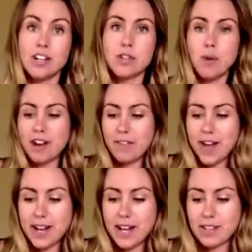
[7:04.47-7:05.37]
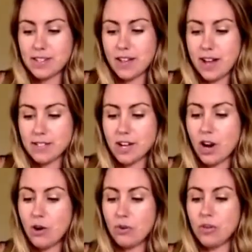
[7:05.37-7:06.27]
So when I found out this
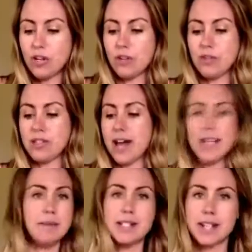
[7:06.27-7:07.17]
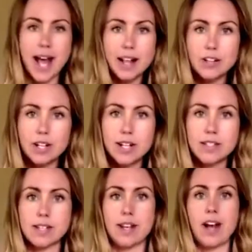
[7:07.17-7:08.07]
lifestyle, you know, was unlimited
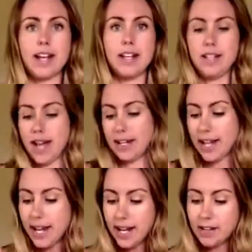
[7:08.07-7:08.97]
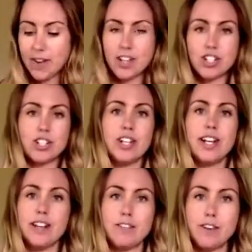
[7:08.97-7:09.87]
calories and I could get lean
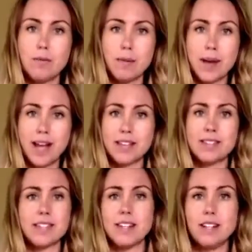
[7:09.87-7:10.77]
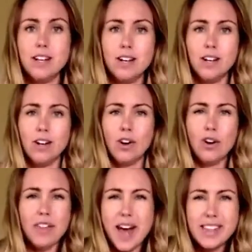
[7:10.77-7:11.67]
eventually and feel my best and
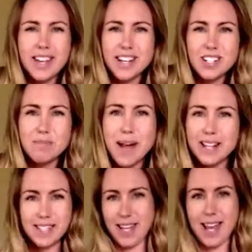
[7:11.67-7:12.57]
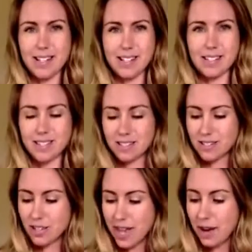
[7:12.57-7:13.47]
all of that, then it just made sense.
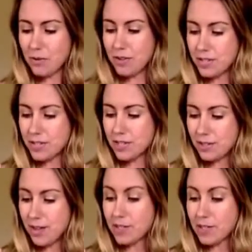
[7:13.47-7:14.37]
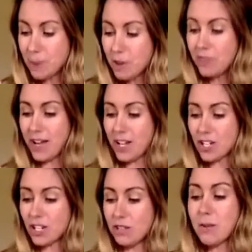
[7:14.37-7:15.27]
So that was the
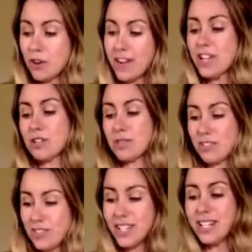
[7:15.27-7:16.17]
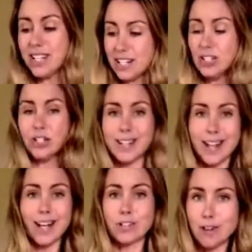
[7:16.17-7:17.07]
motivation. The motivation was feeling and looking
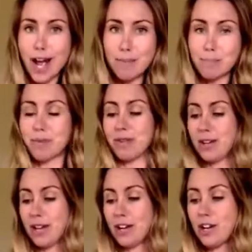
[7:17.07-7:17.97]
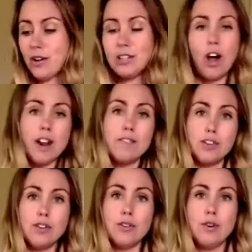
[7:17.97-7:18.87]
like crap. And I know a lot of
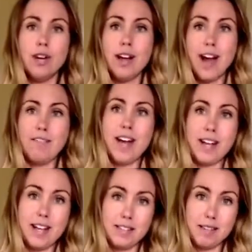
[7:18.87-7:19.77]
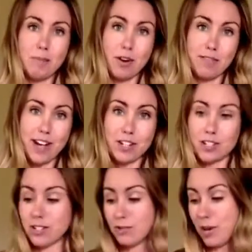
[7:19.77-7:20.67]
you have that as a
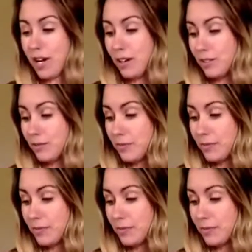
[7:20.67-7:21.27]
motivation as well.